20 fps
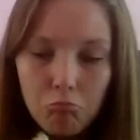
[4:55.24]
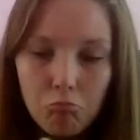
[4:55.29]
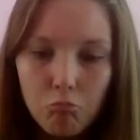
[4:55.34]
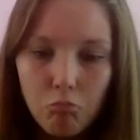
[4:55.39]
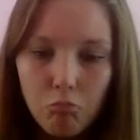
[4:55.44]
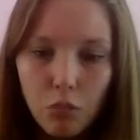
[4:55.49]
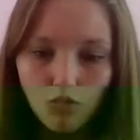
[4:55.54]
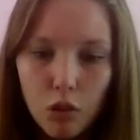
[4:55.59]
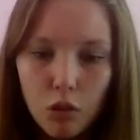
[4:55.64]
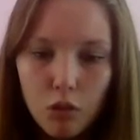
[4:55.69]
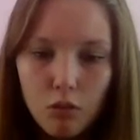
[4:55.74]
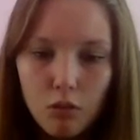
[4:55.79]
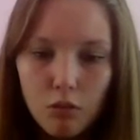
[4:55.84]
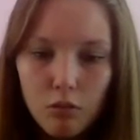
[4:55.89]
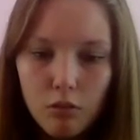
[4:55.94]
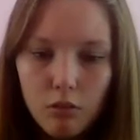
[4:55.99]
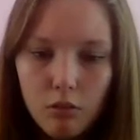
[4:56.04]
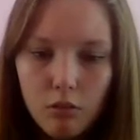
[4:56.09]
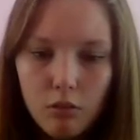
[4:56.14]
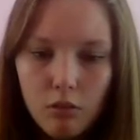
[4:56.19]

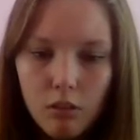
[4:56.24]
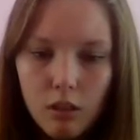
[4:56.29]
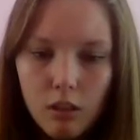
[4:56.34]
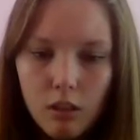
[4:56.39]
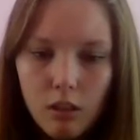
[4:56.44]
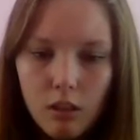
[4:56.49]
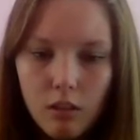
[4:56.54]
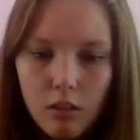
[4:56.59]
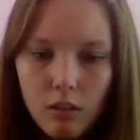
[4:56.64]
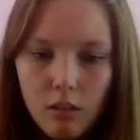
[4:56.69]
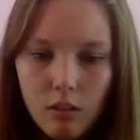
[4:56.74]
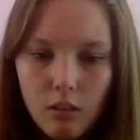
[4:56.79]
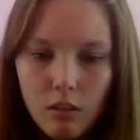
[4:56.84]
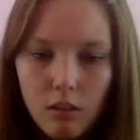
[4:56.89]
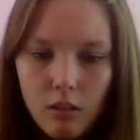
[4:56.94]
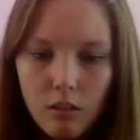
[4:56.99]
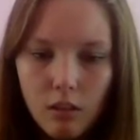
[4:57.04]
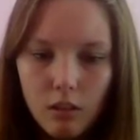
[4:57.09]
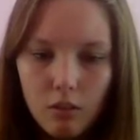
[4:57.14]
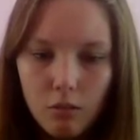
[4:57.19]
Weird.
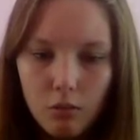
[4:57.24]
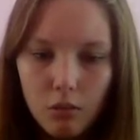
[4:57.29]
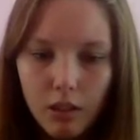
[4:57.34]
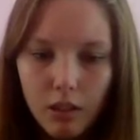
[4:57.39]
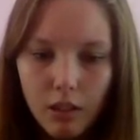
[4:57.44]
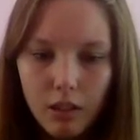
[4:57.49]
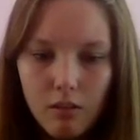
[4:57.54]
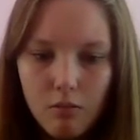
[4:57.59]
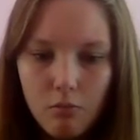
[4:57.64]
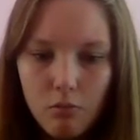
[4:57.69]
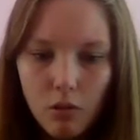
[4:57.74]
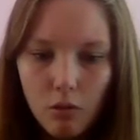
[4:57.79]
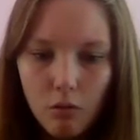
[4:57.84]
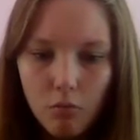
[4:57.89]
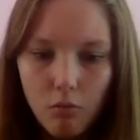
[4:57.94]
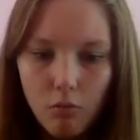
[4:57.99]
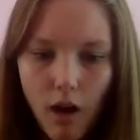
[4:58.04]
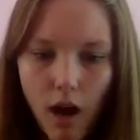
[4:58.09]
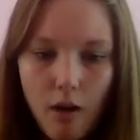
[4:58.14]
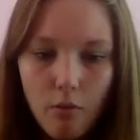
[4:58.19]
Okay,
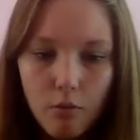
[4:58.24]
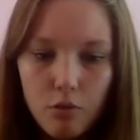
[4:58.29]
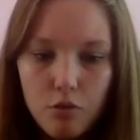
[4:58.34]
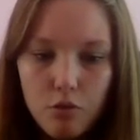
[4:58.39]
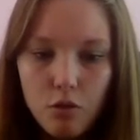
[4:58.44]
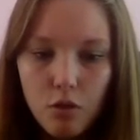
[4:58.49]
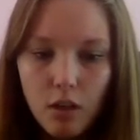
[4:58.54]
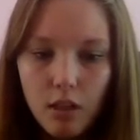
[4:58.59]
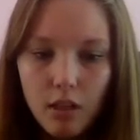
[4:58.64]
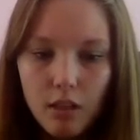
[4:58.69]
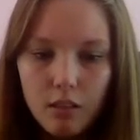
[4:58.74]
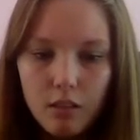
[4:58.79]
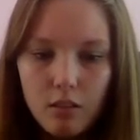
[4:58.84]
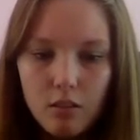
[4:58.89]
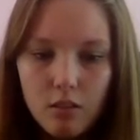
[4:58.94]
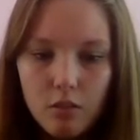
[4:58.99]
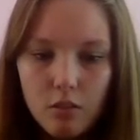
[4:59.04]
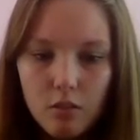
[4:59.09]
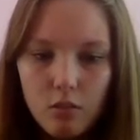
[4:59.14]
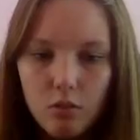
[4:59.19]
well, I was trying
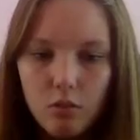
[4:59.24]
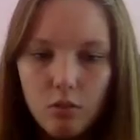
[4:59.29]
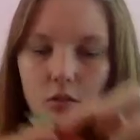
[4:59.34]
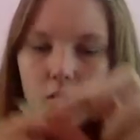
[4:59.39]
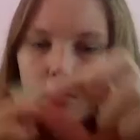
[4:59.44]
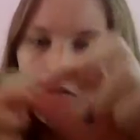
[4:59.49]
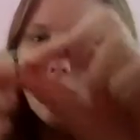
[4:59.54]
to